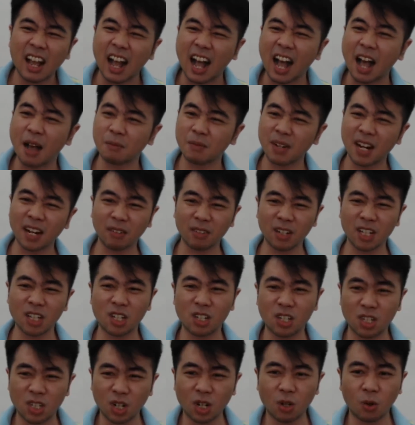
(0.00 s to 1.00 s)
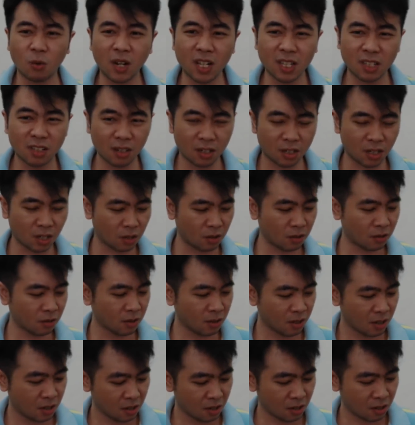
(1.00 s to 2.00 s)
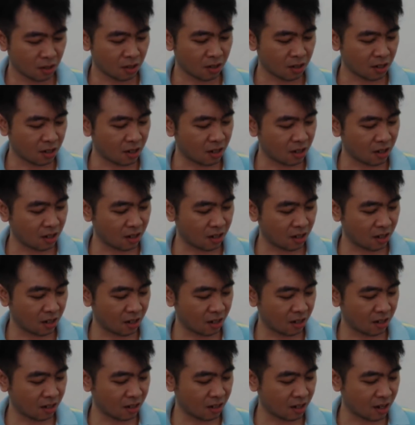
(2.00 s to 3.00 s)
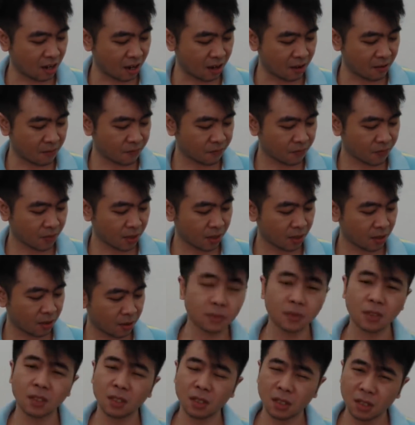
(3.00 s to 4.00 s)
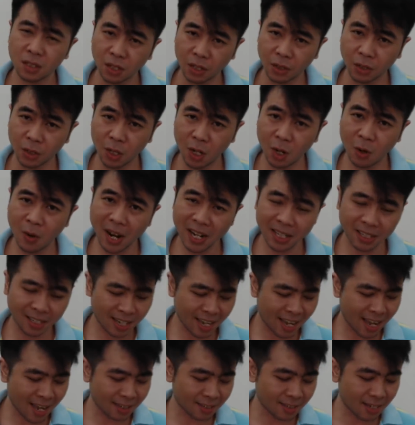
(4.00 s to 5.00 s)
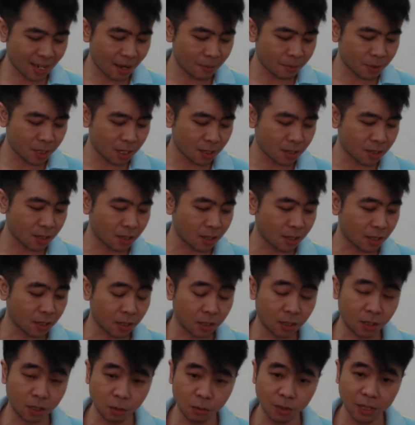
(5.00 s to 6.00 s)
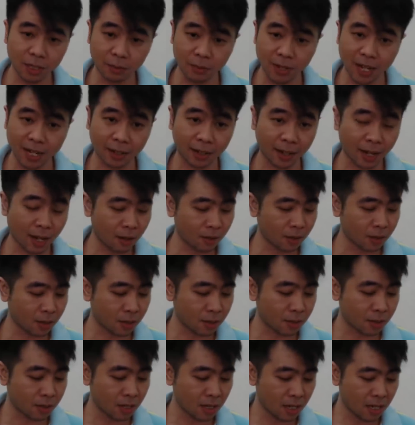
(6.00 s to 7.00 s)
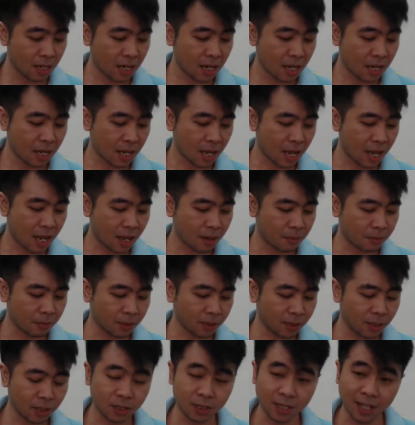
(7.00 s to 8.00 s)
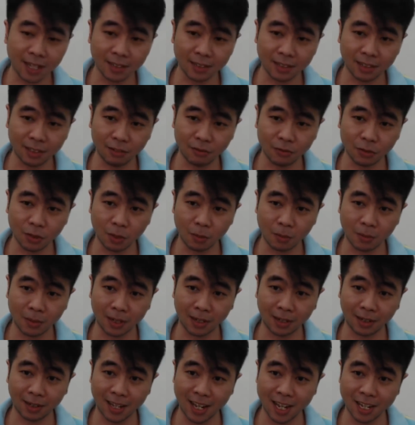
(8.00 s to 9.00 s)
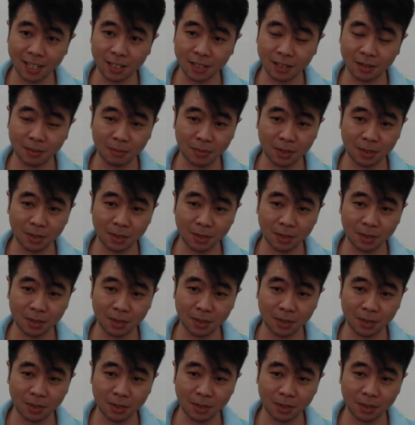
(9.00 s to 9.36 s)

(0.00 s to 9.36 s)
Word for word: I'm not really sure what to do. And yeah, so you know what, guys, I'm just gonna do it right now, because I'm really salty from my last